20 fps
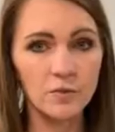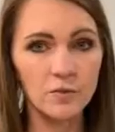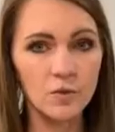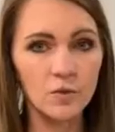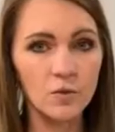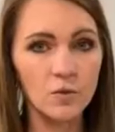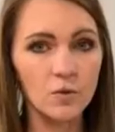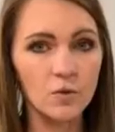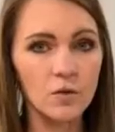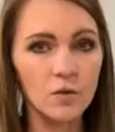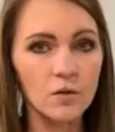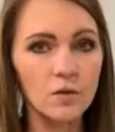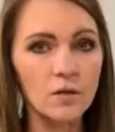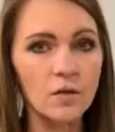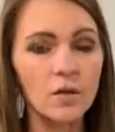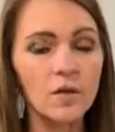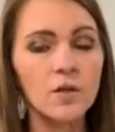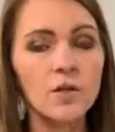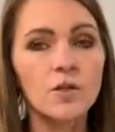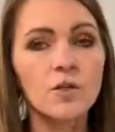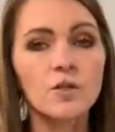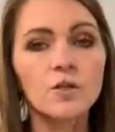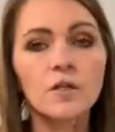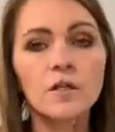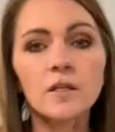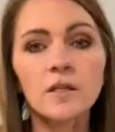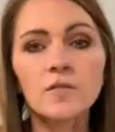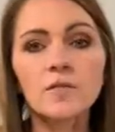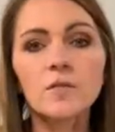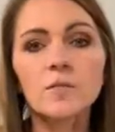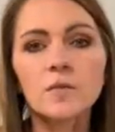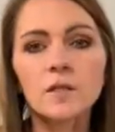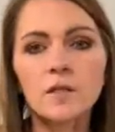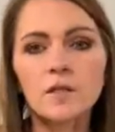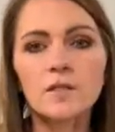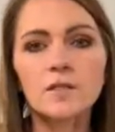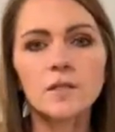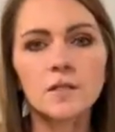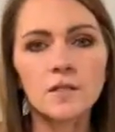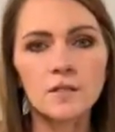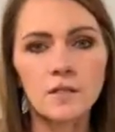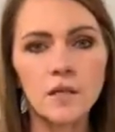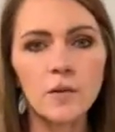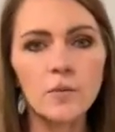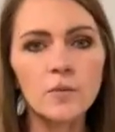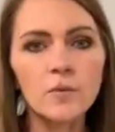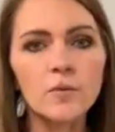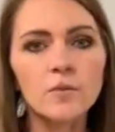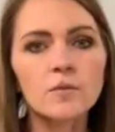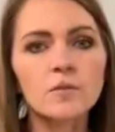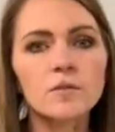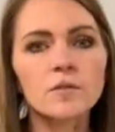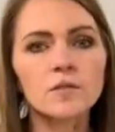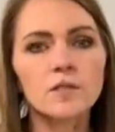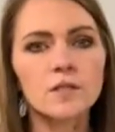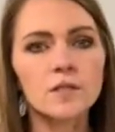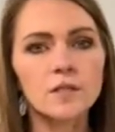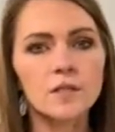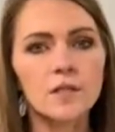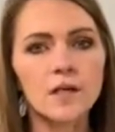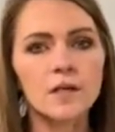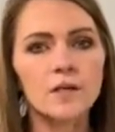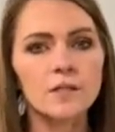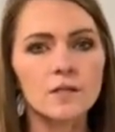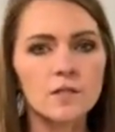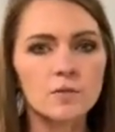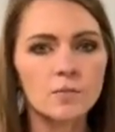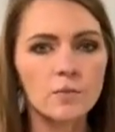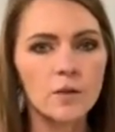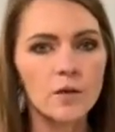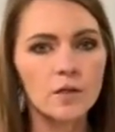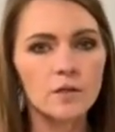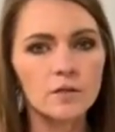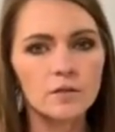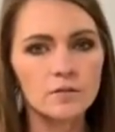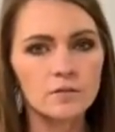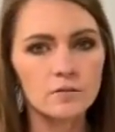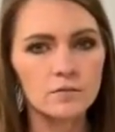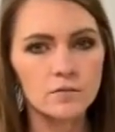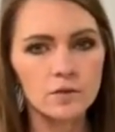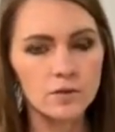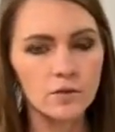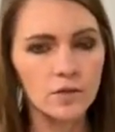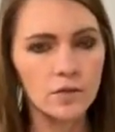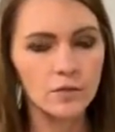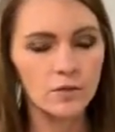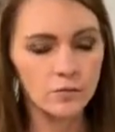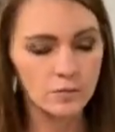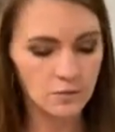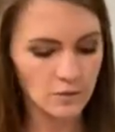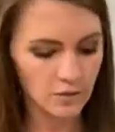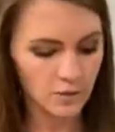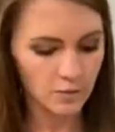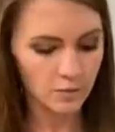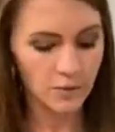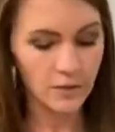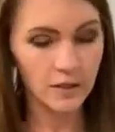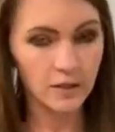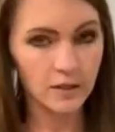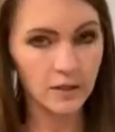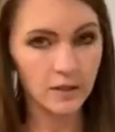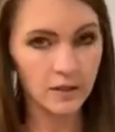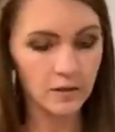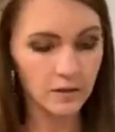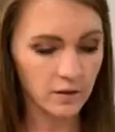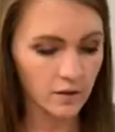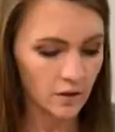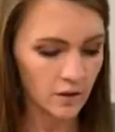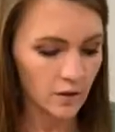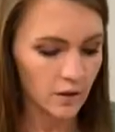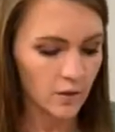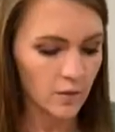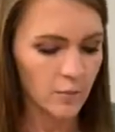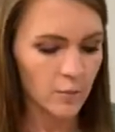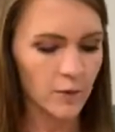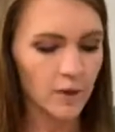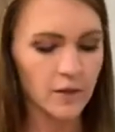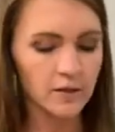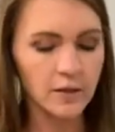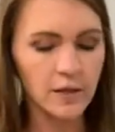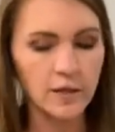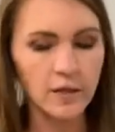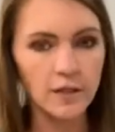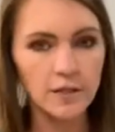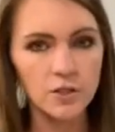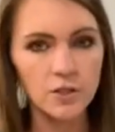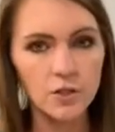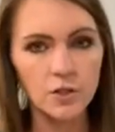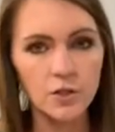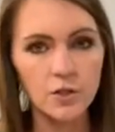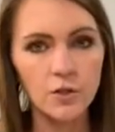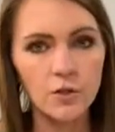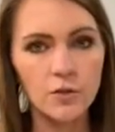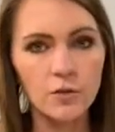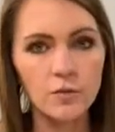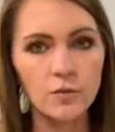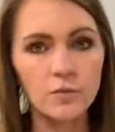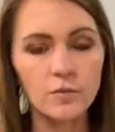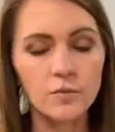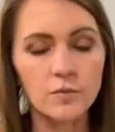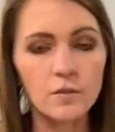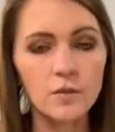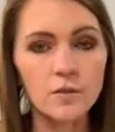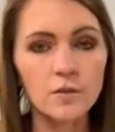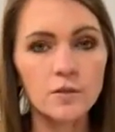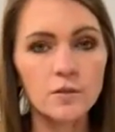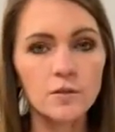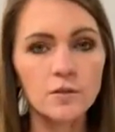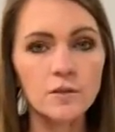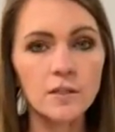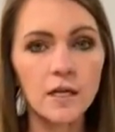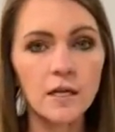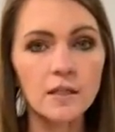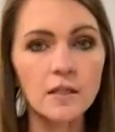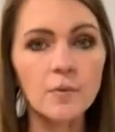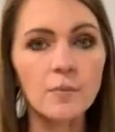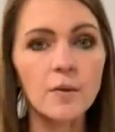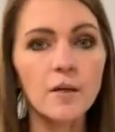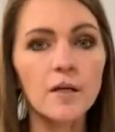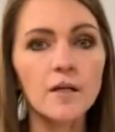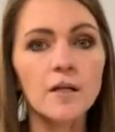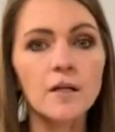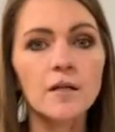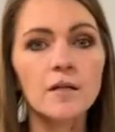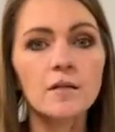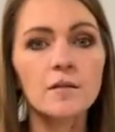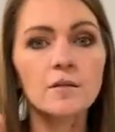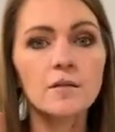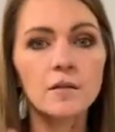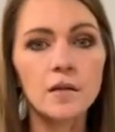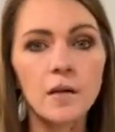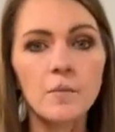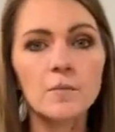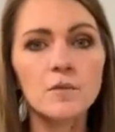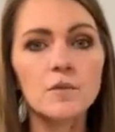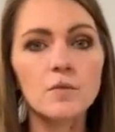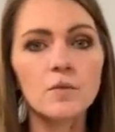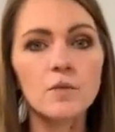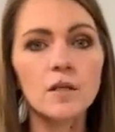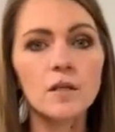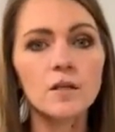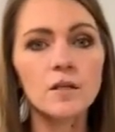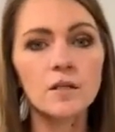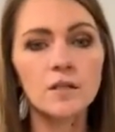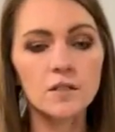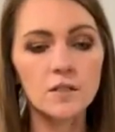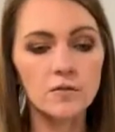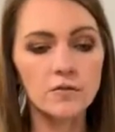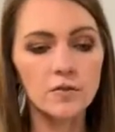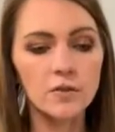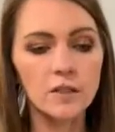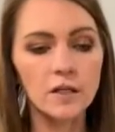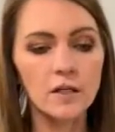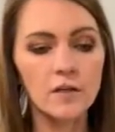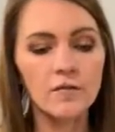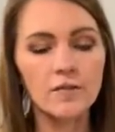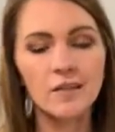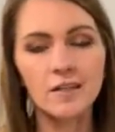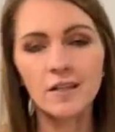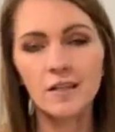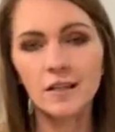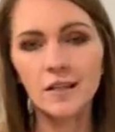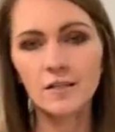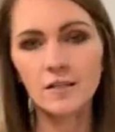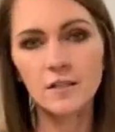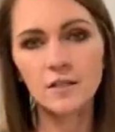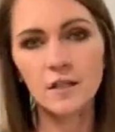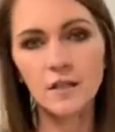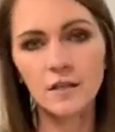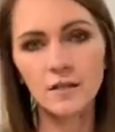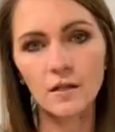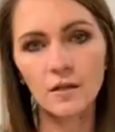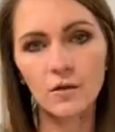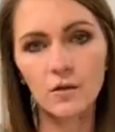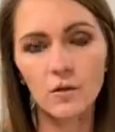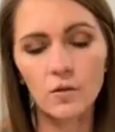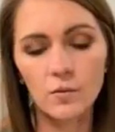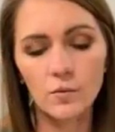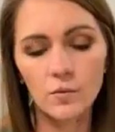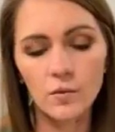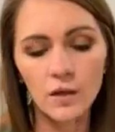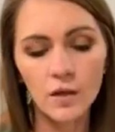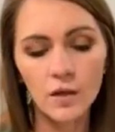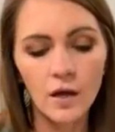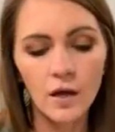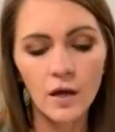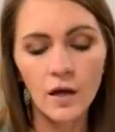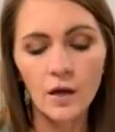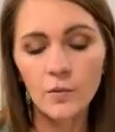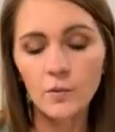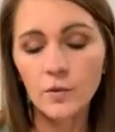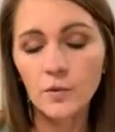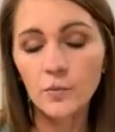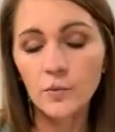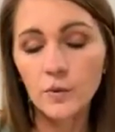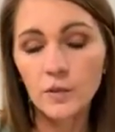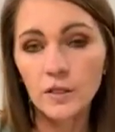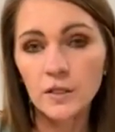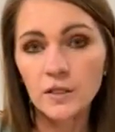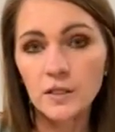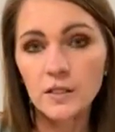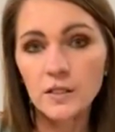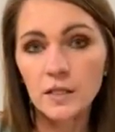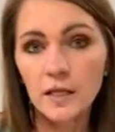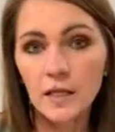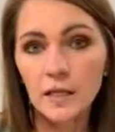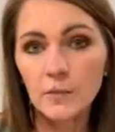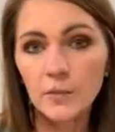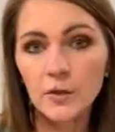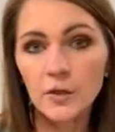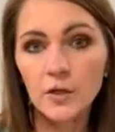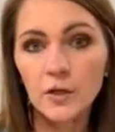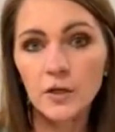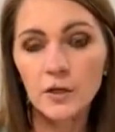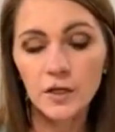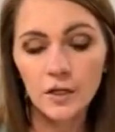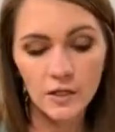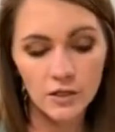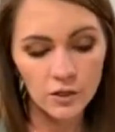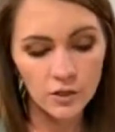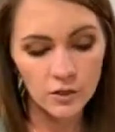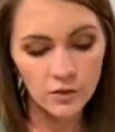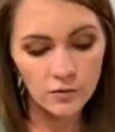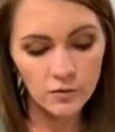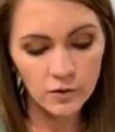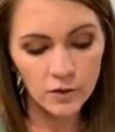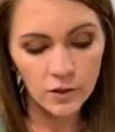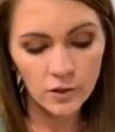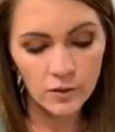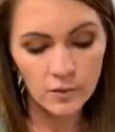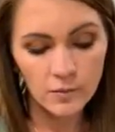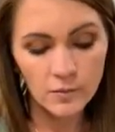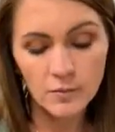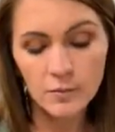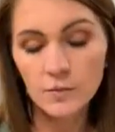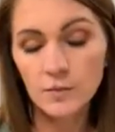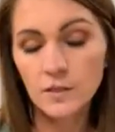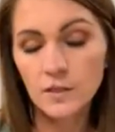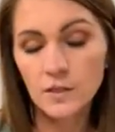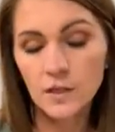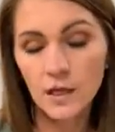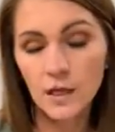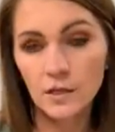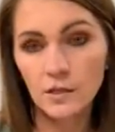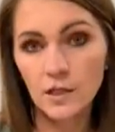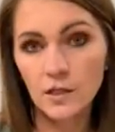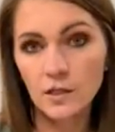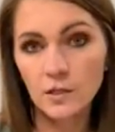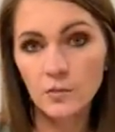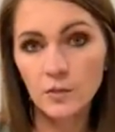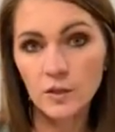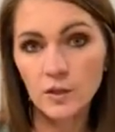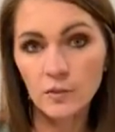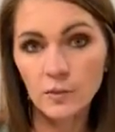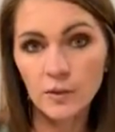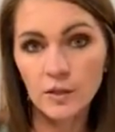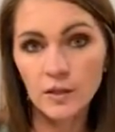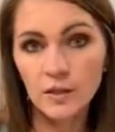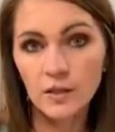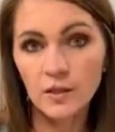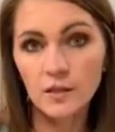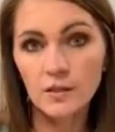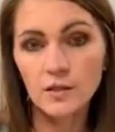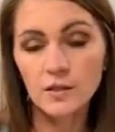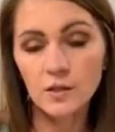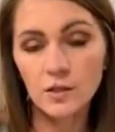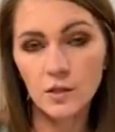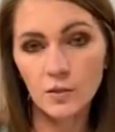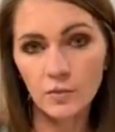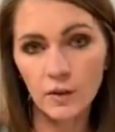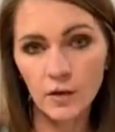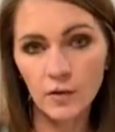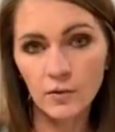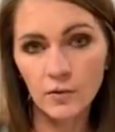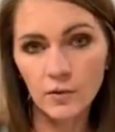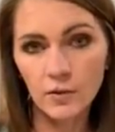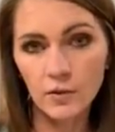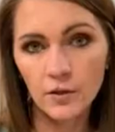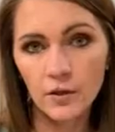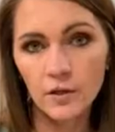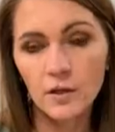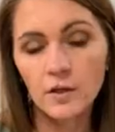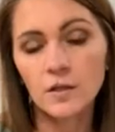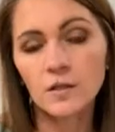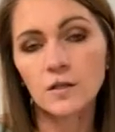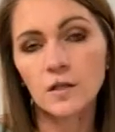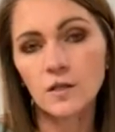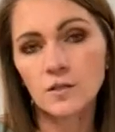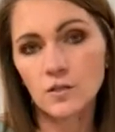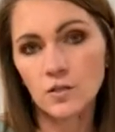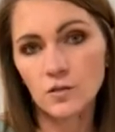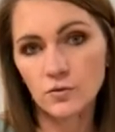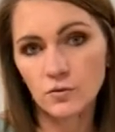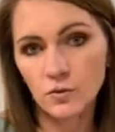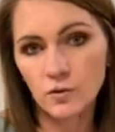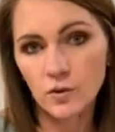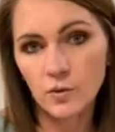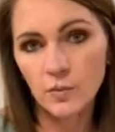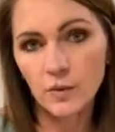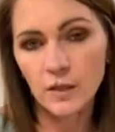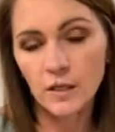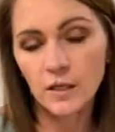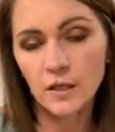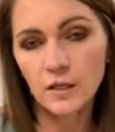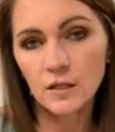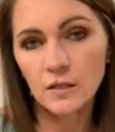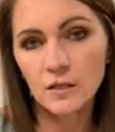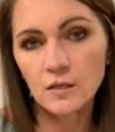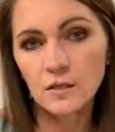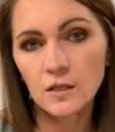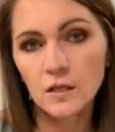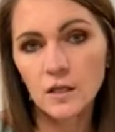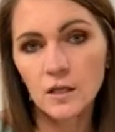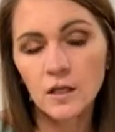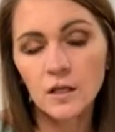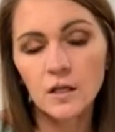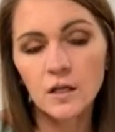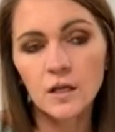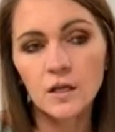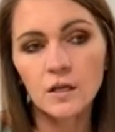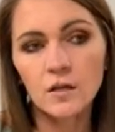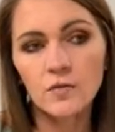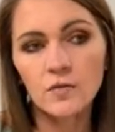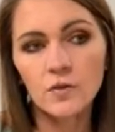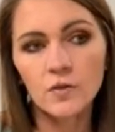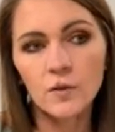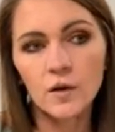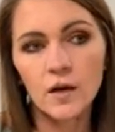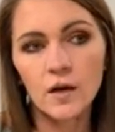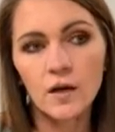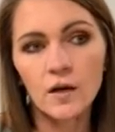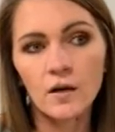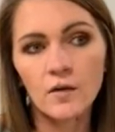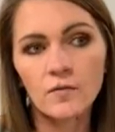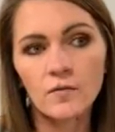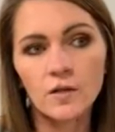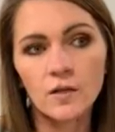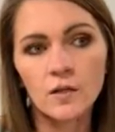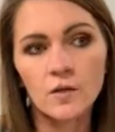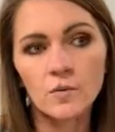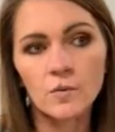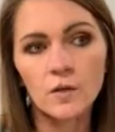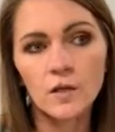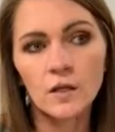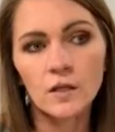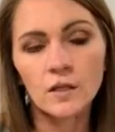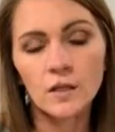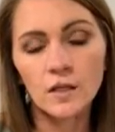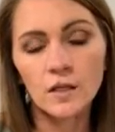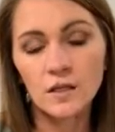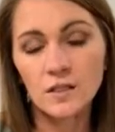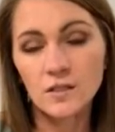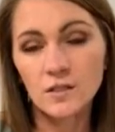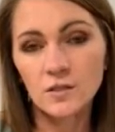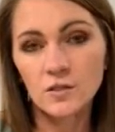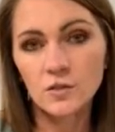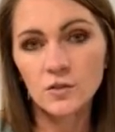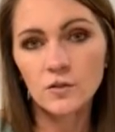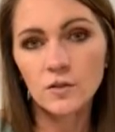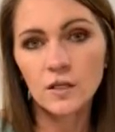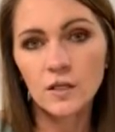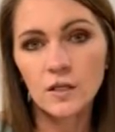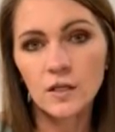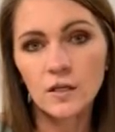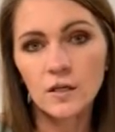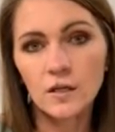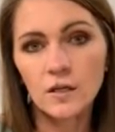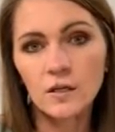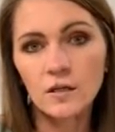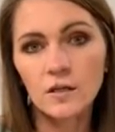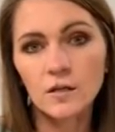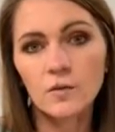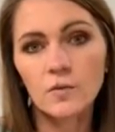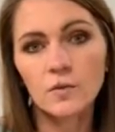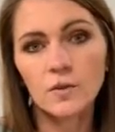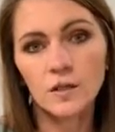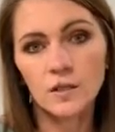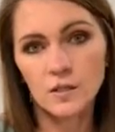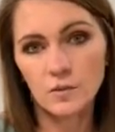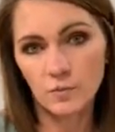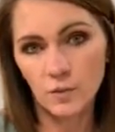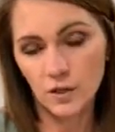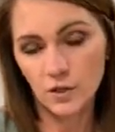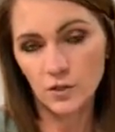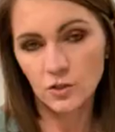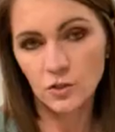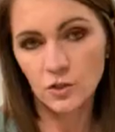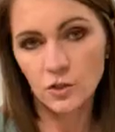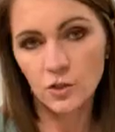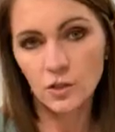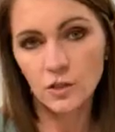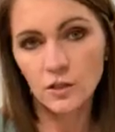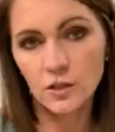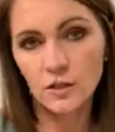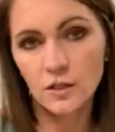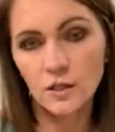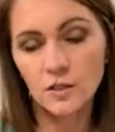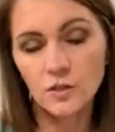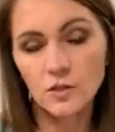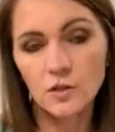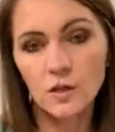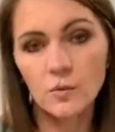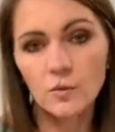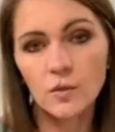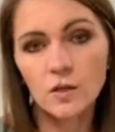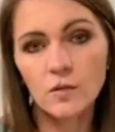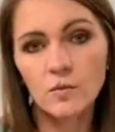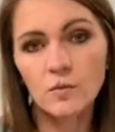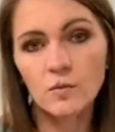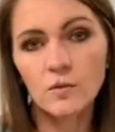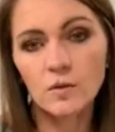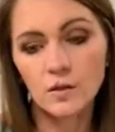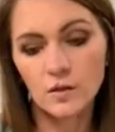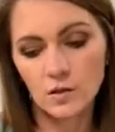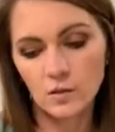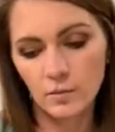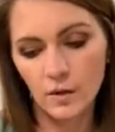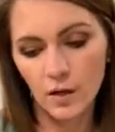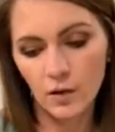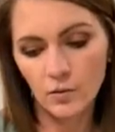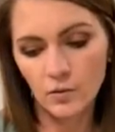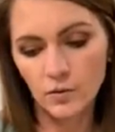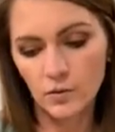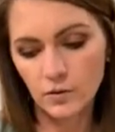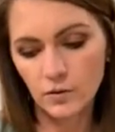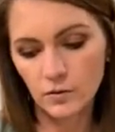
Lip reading: school. You can give them these examples just to kind of spark, some thinking, but they get to take the penny, name someone they get to forgive, and they get to take that home. I would put a disclaimer in your room saying not to put the pennies in their mouth, not to throw the pennies, and if you have anyone like a sensory kid, let's make sure that they do not put them in their mouth.